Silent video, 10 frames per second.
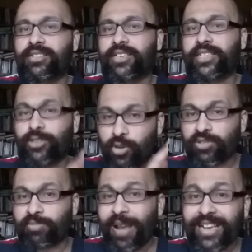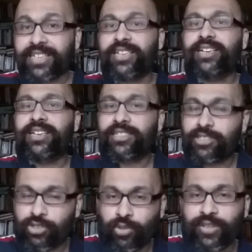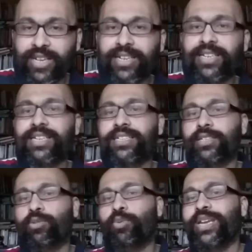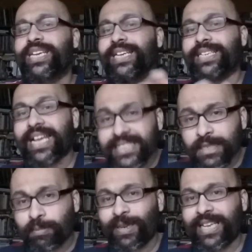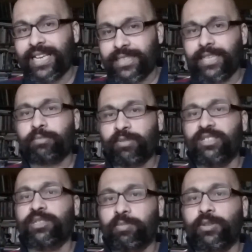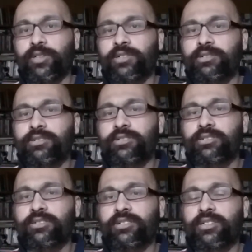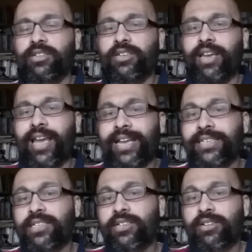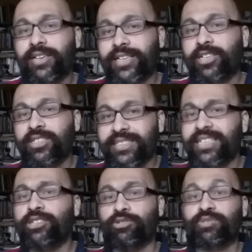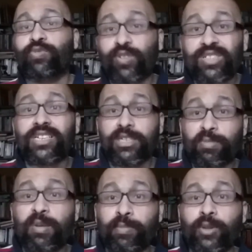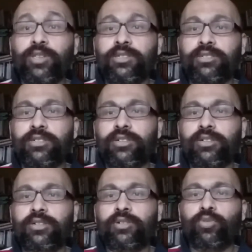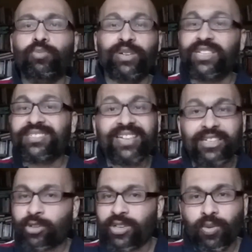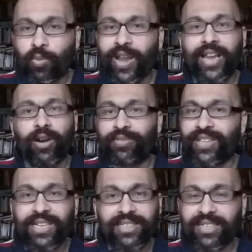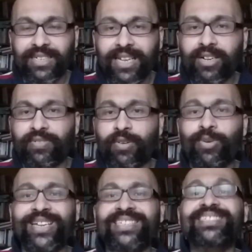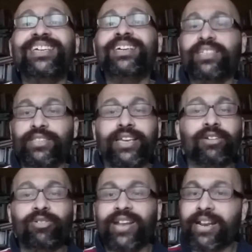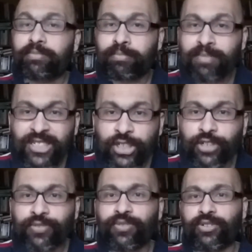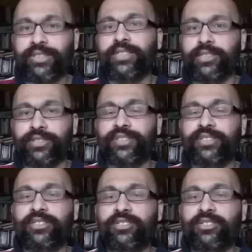It goes back so that we can explicate that principle. And it continues for such people. Because they are not aware of their lack of awareness, they create mischief on the earth.